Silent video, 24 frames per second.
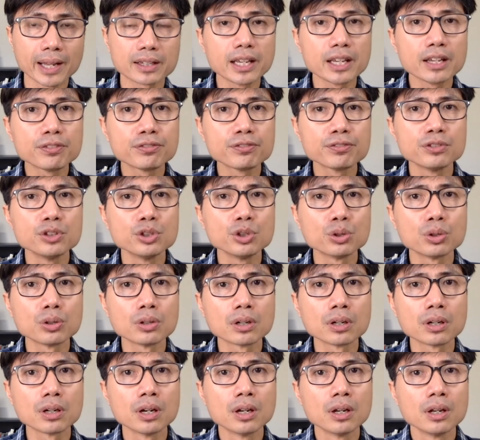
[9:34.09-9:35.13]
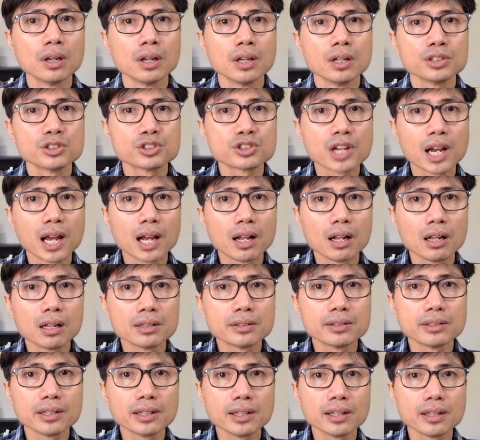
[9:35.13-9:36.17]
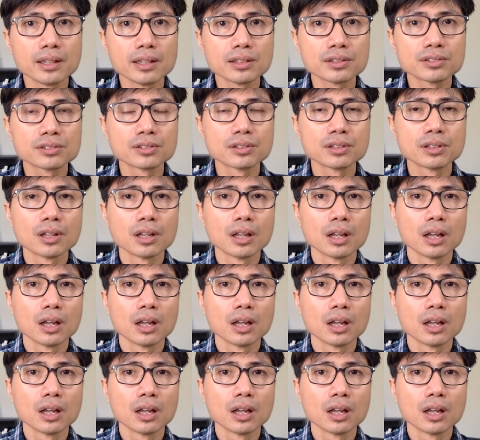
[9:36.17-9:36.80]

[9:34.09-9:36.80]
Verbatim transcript: If your child is